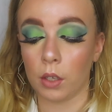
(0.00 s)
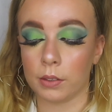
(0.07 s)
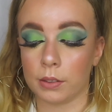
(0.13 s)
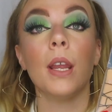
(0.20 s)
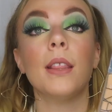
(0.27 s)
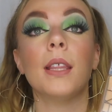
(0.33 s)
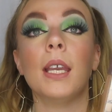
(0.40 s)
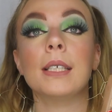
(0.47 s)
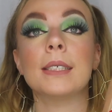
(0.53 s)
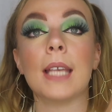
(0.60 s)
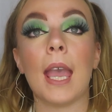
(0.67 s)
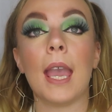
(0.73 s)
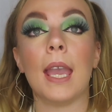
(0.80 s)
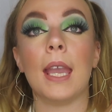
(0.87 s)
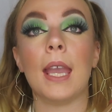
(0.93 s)
Rate this
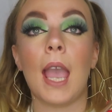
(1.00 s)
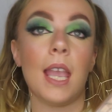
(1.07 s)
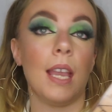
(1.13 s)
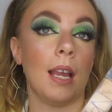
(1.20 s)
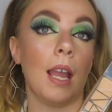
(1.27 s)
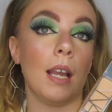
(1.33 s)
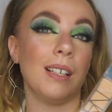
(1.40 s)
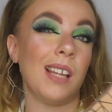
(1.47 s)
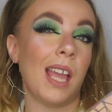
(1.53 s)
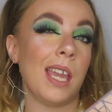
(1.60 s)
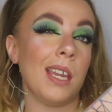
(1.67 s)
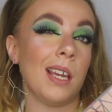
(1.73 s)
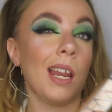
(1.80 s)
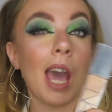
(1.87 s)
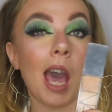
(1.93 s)
a
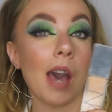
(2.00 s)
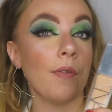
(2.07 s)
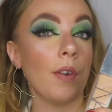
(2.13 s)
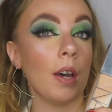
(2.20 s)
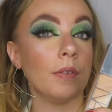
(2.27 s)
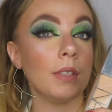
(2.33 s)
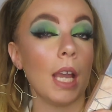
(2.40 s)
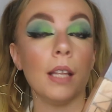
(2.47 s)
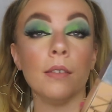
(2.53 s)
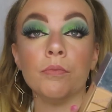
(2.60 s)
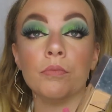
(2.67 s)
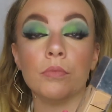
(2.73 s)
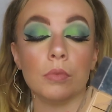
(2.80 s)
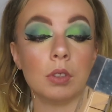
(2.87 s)
8.5 out of 10.